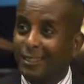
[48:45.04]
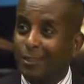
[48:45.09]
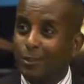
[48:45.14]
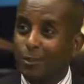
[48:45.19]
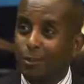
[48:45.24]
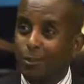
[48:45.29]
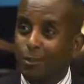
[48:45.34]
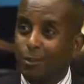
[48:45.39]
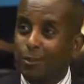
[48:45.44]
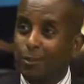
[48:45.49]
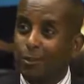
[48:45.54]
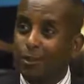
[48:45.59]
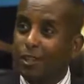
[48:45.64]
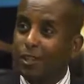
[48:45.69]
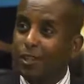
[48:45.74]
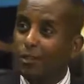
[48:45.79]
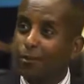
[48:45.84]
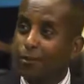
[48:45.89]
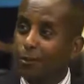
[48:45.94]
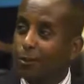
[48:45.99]
to
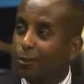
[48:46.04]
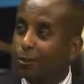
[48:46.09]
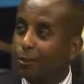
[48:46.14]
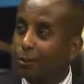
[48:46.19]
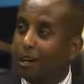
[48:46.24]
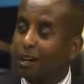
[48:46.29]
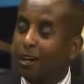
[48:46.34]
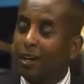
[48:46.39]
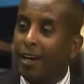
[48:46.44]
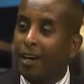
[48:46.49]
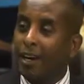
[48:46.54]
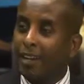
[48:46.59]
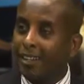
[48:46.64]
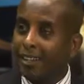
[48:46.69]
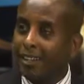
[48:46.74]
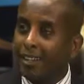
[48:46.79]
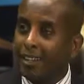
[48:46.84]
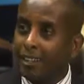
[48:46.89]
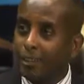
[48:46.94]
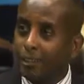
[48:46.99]
interview. I didn't
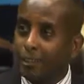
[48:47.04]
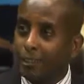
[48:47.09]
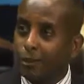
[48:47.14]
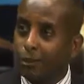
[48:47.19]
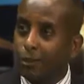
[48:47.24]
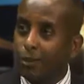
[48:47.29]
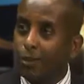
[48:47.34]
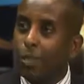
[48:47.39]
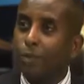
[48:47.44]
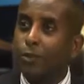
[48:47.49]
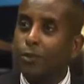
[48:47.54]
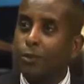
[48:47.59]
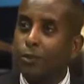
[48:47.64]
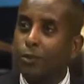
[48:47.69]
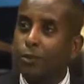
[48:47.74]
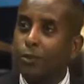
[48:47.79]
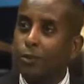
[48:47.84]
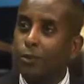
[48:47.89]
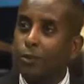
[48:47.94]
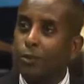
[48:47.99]
get a chance to
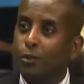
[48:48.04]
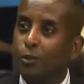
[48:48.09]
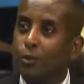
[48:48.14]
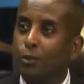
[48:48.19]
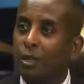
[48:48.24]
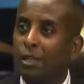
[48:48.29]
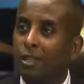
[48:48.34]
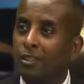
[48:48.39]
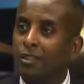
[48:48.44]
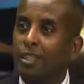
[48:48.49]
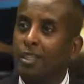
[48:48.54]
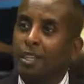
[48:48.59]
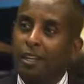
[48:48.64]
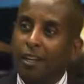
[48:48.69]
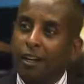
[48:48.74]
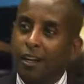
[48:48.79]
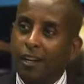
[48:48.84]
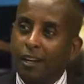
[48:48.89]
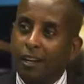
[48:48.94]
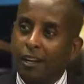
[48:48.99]
interview you, but
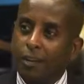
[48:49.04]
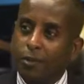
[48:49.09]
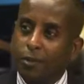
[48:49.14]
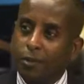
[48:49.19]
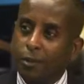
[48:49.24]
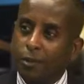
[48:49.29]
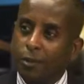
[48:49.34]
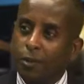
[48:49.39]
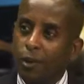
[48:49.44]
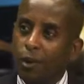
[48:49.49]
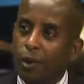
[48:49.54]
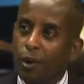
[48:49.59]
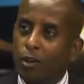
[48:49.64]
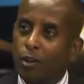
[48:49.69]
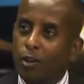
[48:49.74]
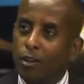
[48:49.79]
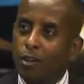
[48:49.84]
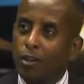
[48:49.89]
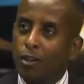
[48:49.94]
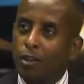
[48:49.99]
I interviewed
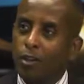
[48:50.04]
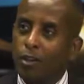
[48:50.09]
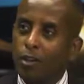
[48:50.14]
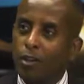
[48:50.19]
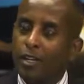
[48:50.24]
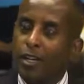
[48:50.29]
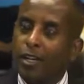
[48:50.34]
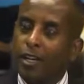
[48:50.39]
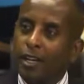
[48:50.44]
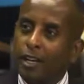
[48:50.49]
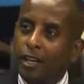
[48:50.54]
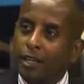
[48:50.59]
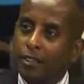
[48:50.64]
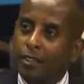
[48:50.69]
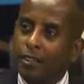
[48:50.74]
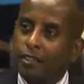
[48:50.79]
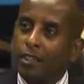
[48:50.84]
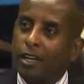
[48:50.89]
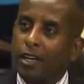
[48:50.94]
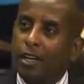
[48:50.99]
Carla,
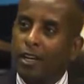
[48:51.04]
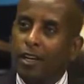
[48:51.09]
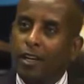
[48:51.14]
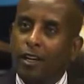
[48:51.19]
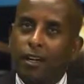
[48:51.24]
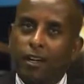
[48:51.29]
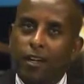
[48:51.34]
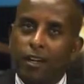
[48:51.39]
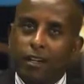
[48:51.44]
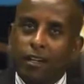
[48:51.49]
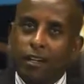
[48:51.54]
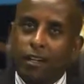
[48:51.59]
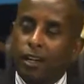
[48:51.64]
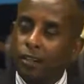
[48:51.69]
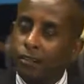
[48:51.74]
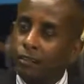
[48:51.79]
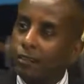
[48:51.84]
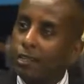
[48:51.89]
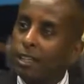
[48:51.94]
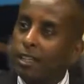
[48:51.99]
Elsa,
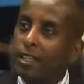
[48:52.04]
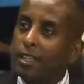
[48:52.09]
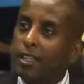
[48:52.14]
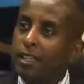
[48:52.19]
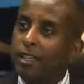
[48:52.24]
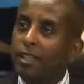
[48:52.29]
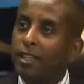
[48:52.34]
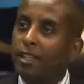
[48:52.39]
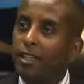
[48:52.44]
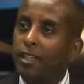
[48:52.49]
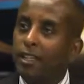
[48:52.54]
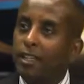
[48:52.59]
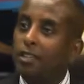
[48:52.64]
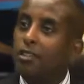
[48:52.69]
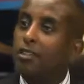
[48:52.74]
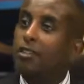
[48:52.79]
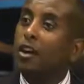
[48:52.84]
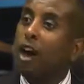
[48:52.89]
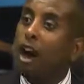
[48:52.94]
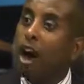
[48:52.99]
Catherine,
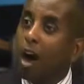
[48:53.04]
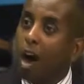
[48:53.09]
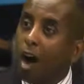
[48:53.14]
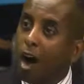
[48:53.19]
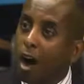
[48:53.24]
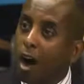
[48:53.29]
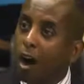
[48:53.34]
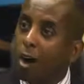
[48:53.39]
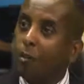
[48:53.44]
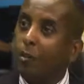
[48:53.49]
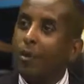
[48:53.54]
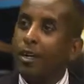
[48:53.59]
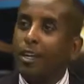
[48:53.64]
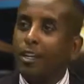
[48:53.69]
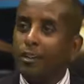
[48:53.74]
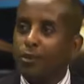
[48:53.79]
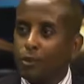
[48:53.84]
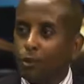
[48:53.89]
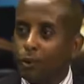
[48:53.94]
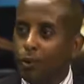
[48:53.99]
Tom
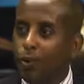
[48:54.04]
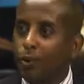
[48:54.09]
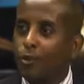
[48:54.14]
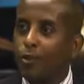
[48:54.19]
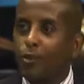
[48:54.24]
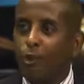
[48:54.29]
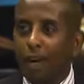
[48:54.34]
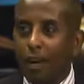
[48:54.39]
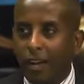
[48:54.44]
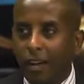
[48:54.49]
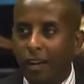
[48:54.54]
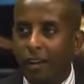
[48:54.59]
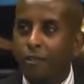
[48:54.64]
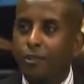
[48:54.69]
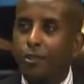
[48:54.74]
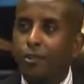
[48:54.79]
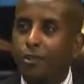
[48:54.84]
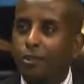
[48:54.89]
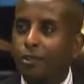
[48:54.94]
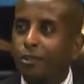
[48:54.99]
and so on. So I
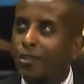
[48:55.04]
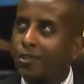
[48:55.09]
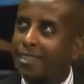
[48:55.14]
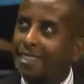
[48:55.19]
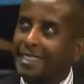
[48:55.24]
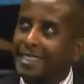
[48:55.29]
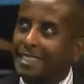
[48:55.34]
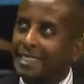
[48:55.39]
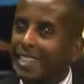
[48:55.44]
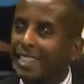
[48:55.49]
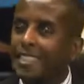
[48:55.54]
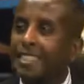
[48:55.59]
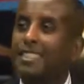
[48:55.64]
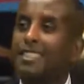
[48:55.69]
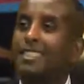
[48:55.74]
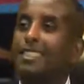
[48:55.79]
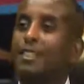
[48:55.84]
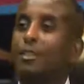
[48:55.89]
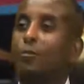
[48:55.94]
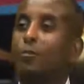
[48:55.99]
interviewed
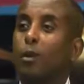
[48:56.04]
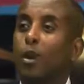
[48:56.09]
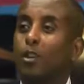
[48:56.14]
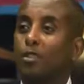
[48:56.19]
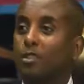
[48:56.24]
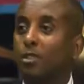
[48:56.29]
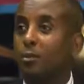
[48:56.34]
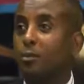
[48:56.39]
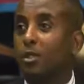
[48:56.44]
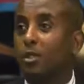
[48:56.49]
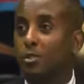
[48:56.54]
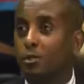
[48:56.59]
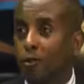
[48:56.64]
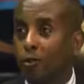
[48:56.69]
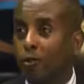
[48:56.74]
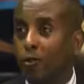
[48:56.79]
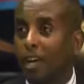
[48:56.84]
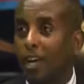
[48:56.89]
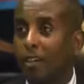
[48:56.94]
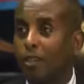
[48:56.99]
6 participants
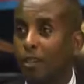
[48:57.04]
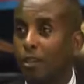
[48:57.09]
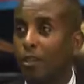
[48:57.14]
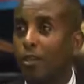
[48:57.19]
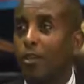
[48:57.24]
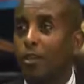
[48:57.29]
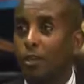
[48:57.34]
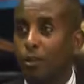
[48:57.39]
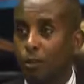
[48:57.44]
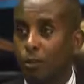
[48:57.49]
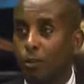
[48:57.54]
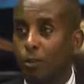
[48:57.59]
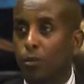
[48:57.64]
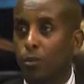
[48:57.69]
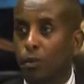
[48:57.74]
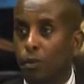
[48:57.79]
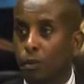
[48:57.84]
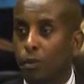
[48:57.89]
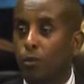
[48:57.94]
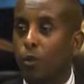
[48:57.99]
of
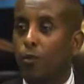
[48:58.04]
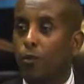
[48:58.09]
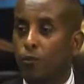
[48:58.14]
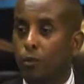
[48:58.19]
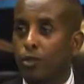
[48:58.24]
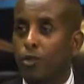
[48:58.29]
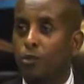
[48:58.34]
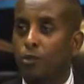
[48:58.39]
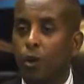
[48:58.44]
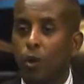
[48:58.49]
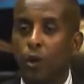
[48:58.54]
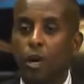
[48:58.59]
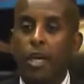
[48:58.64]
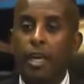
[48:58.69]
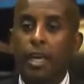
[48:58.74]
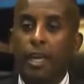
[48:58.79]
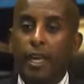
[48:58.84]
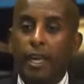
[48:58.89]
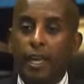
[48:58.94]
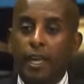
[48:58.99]
that conference. So
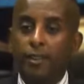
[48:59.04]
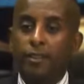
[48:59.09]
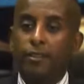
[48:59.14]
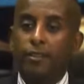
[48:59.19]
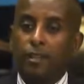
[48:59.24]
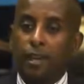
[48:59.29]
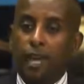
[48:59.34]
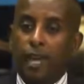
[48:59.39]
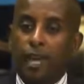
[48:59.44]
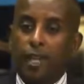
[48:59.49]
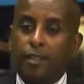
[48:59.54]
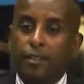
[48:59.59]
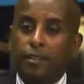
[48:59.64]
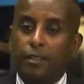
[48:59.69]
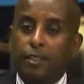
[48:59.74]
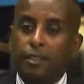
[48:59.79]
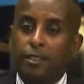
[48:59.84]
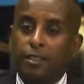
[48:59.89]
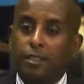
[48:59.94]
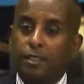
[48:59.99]
ESAT
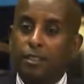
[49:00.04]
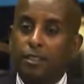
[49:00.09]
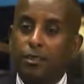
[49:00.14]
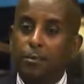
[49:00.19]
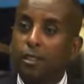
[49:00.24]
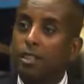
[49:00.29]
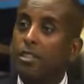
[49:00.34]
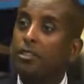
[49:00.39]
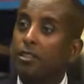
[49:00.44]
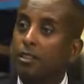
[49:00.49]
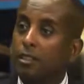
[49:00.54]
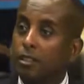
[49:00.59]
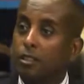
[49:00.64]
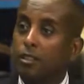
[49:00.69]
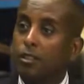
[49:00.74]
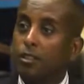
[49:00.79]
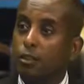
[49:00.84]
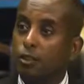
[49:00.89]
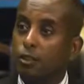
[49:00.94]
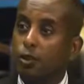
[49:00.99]
is committed
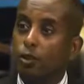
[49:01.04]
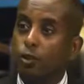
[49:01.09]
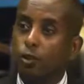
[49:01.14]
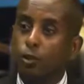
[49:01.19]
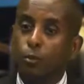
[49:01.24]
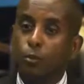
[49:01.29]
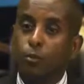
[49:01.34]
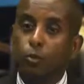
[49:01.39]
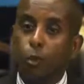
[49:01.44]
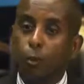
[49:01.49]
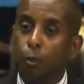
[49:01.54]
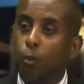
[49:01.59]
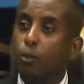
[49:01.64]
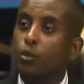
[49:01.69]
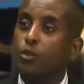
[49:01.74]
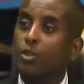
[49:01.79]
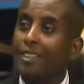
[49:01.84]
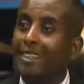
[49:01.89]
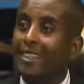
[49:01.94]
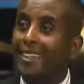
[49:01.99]
to
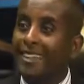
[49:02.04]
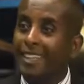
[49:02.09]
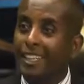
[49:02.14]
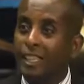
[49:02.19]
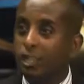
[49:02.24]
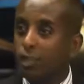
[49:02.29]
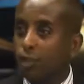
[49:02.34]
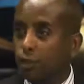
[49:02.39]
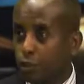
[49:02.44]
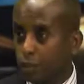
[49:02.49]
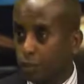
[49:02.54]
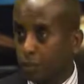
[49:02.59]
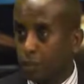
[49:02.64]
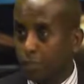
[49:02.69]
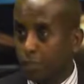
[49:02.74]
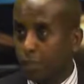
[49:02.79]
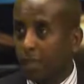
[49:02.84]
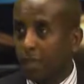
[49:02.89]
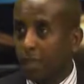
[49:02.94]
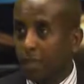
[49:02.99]
promote leadership
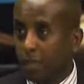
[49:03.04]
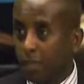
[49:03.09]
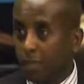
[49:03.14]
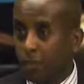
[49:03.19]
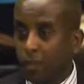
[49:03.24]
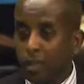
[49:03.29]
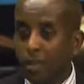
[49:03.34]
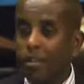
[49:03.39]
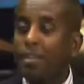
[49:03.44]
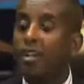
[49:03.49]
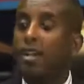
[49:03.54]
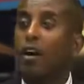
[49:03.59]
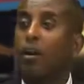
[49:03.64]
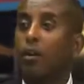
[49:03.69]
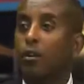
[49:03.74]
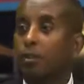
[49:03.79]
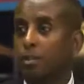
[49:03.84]
within our